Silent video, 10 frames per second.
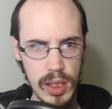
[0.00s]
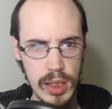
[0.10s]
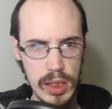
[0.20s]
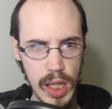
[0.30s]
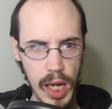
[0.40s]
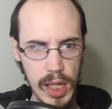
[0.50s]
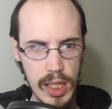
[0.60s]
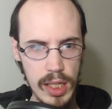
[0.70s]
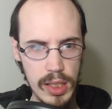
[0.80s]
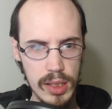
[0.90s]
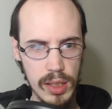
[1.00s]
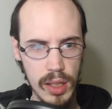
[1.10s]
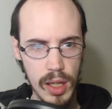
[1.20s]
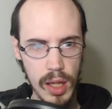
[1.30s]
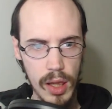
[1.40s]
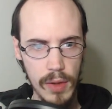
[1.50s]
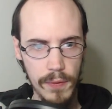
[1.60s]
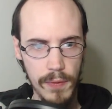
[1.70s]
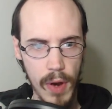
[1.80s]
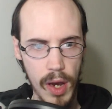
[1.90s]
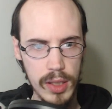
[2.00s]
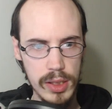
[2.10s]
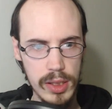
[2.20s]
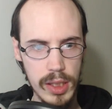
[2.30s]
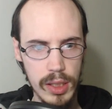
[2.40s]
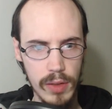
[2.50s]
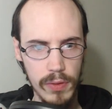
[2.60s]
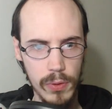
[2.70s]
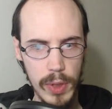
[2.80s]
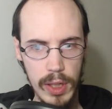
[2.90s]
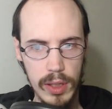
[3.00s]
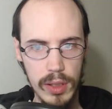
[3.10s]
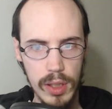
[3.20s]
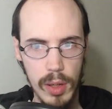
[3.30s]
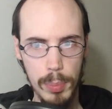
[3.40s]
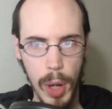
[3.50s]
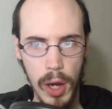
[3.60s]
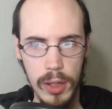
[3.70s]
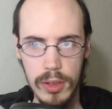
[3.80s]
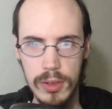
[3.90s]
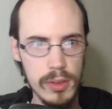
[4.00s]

This guy, he's the fox sin of greed. Ban.